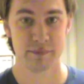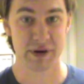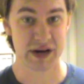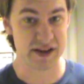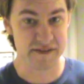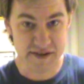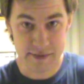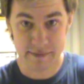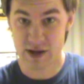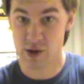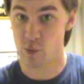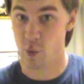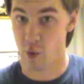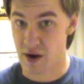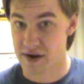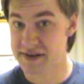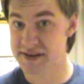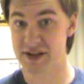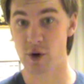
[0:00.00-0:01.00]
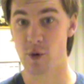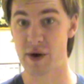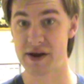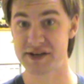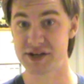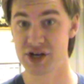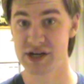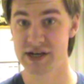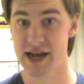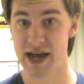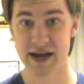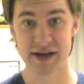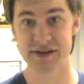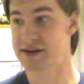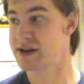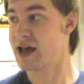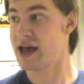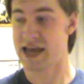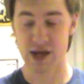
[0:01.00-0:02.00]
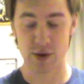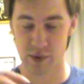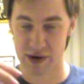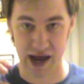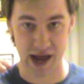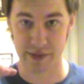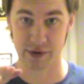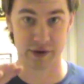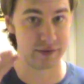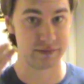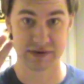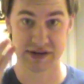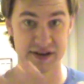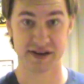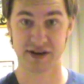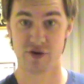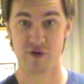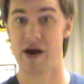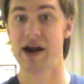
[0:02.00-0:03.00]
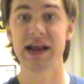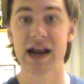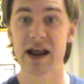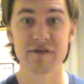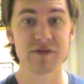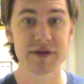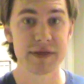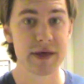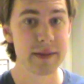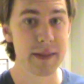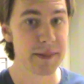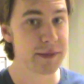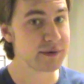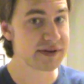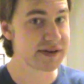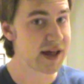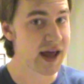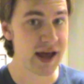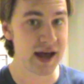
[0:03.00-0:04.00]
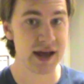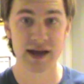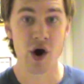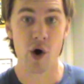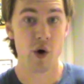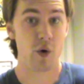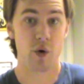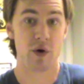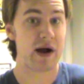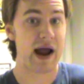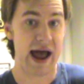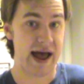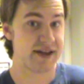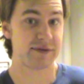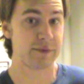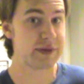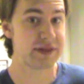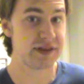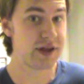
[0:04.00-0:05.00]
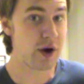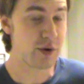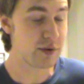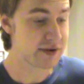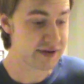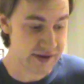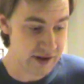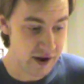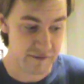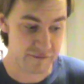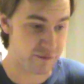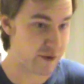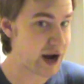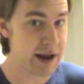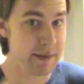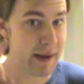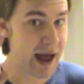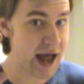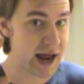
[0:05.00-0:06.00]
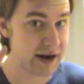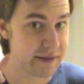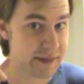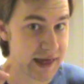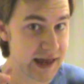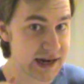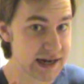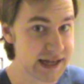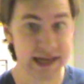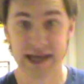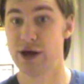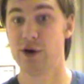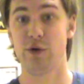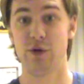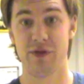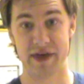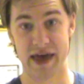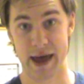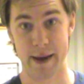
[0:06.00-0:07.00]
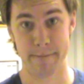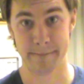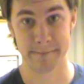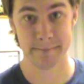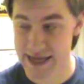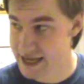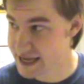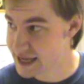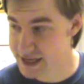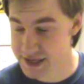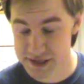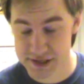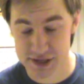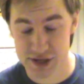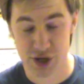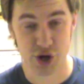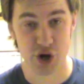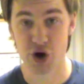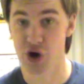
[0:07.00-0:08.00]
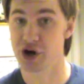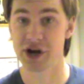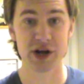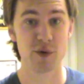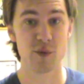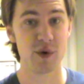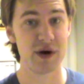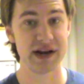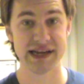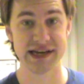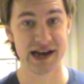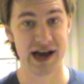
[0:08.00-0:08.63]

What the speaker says: But if somebody was to question Dex, he would either discredit everything that they're saying, or as with Doakes, frame and then kill them. He's good at what he